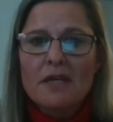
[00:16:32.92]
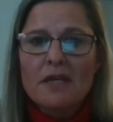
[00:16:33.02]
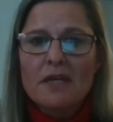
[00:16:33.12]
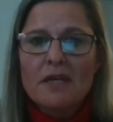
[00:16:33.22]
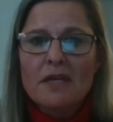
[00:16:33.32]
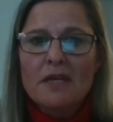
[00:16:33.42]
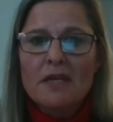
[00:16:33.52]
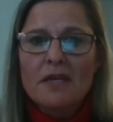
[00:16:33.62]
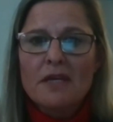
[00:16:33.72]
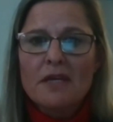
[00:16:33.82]
So
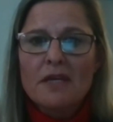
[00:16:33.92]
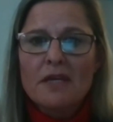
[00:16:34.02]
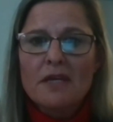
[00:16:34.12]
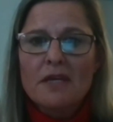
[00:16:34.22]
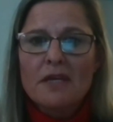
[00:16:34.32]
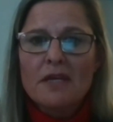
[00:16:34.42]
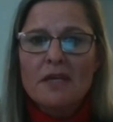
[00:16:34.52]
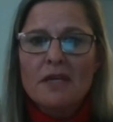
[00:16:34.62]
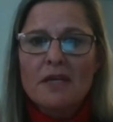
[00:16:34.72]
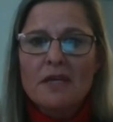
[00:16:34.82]
having said that, though,
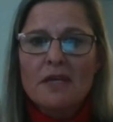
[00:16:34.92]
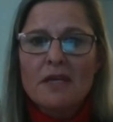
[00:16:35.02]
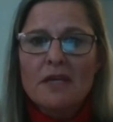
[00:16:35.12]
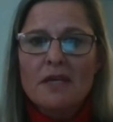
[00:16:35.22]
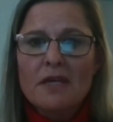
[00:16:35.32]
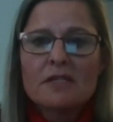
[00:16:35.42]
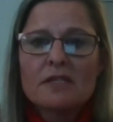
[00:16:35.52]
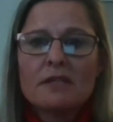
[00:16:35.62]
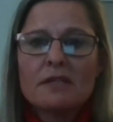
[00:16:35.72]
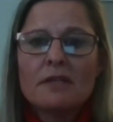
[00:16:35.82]
even though they
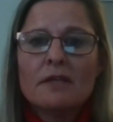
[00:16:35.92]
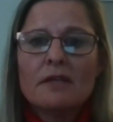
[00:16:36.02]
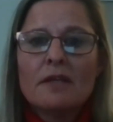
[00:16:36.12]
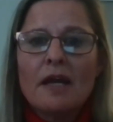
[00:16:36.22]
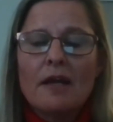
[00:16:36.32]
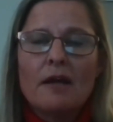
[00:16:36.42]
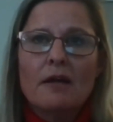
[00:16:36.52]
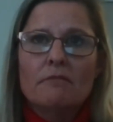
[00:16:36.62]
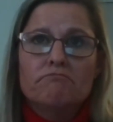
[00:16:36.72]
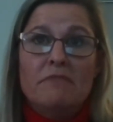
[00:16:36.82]
met my
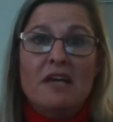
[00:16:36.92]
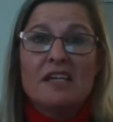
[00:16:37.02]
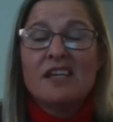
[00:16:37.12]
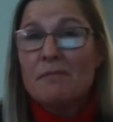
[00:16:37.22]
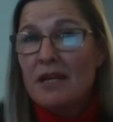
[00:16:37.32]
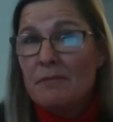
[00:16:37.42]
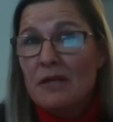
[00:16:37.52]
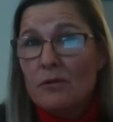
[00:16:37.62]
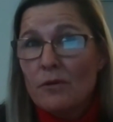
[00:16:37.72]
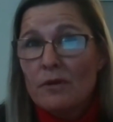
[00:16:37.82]
requirement,
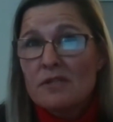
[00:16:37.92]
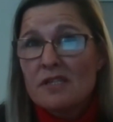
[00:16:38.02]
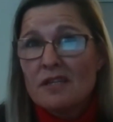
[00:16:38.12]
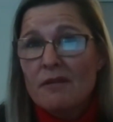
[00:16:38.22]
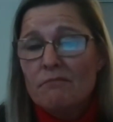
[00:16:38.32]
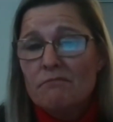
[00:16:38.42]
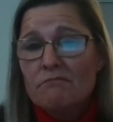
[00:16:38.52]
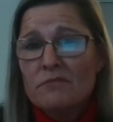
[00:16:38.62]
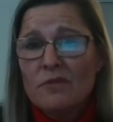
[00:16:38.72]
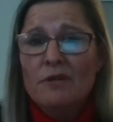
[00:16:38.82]
has that made me loyal to
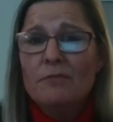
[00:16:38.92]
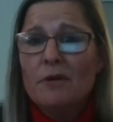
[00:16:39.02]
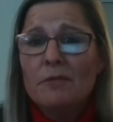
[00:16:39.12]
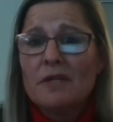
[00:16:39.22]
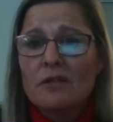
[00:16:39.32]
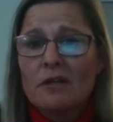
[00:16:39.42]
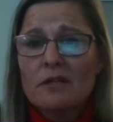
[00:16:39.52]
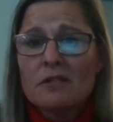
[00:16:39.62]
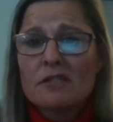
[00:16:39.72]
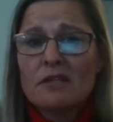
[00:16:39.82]
them? No, probably
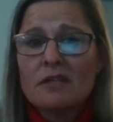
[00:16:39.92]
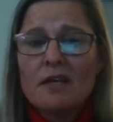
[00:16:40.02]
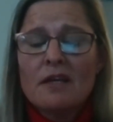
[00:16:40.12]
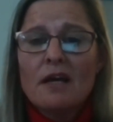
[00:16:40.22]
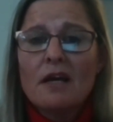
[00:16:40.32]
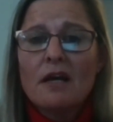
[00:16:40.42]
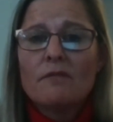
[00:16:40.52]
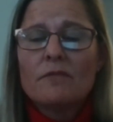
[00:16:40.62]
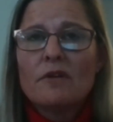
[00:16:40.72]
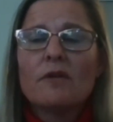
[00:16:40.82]
not.
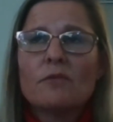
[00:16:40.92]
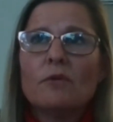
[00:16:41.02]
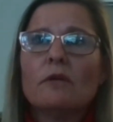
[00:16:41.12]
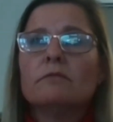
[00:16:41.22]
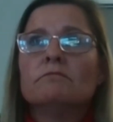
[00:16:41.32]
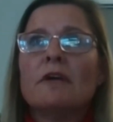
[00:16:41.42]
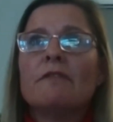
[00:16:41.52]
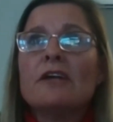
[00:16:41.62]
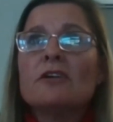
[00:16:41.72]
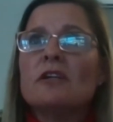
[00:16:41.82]
It will
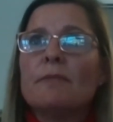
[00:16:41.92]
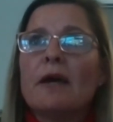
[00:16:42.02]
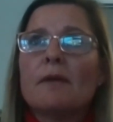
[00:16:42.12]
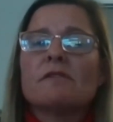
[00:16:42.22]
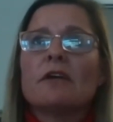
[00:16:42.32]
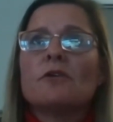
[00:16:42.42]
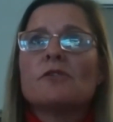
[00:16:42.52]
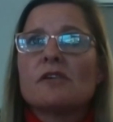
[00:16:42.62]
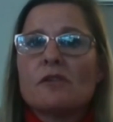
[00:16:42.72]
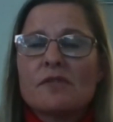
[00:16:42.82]
eventually, perhaps if I use their
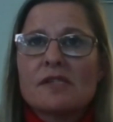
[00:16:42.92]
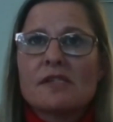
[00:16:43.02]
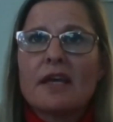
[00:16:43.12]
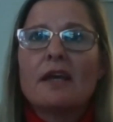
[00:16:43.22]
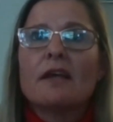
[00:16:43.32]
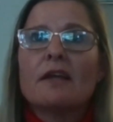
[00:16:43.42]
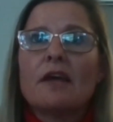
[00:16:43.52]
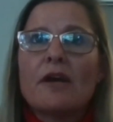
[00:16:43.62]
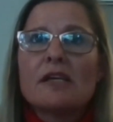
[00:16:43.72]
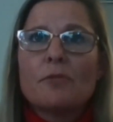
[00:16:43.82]
services again and they're as
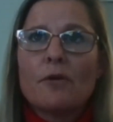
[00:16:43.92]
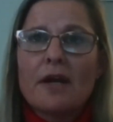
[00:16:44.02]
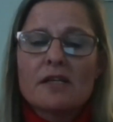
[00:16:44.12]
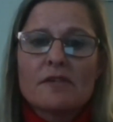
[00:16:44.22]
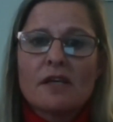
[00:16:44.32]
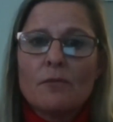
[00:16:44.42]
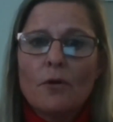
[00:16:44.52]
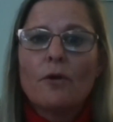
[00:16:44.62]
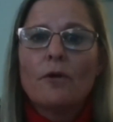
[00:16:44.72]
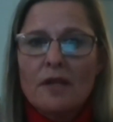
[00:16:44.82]
proactive as they
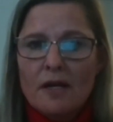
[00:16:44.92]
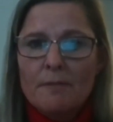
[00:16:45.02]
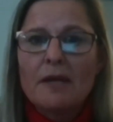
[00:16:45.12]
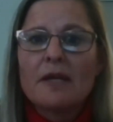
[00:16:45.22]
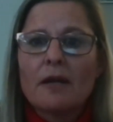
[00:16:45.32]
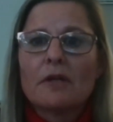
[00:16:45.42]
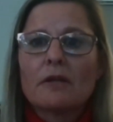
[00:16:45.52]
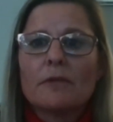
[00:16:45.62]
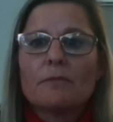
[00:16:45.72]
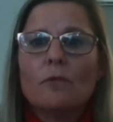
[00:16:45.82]
were, then I may become a little
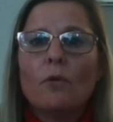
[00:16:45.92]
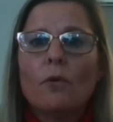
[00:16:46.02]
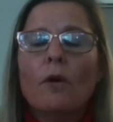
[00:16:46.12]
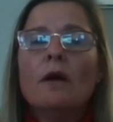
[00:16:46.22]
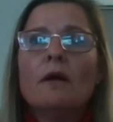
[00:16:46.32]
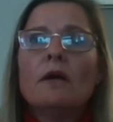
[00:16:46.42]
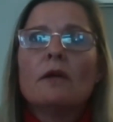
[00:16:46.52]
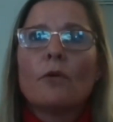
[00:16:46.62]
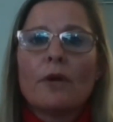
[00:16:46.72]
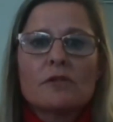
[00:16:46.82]
bit more
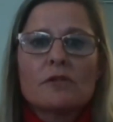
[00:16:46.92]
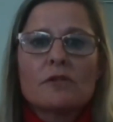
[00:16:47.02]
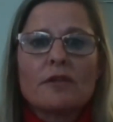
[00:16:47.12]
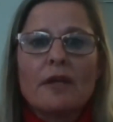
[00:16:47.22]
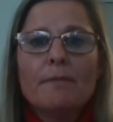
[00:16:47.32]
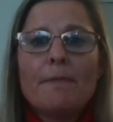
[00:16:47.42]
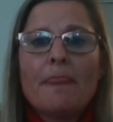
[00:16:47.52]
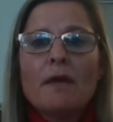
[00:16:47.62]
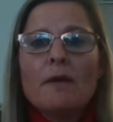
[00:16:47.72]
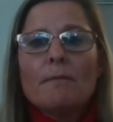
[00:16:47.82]
loyal to them.
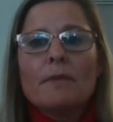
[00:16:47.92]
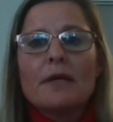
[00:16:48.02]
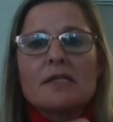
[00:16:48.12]
But